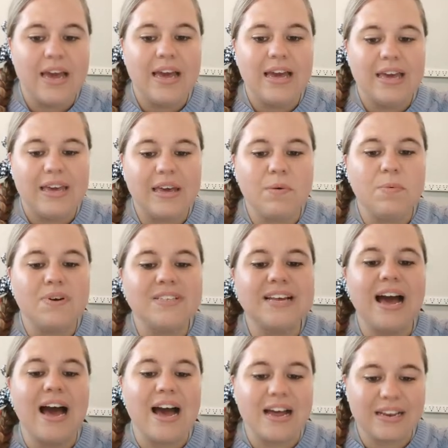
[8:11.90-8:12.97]
He was
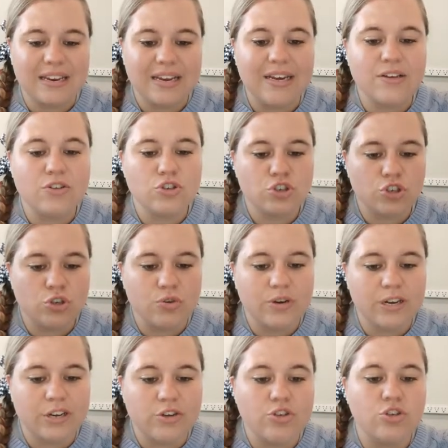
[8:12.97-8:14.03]

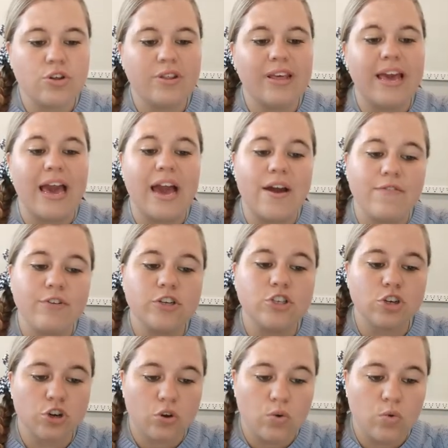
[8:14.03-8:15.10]
underinsured, so the average
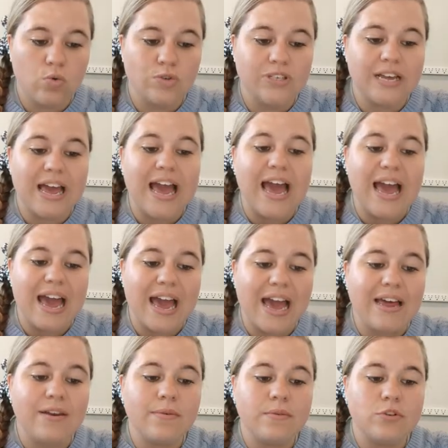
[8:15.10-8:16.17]
clause
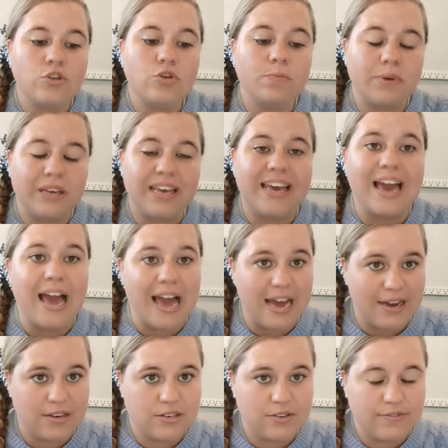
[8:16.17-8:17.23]
had to be
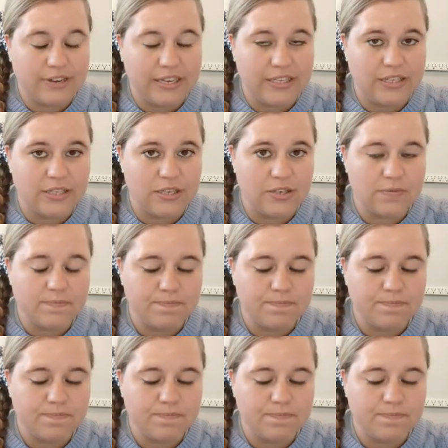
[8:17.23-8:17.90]
activated.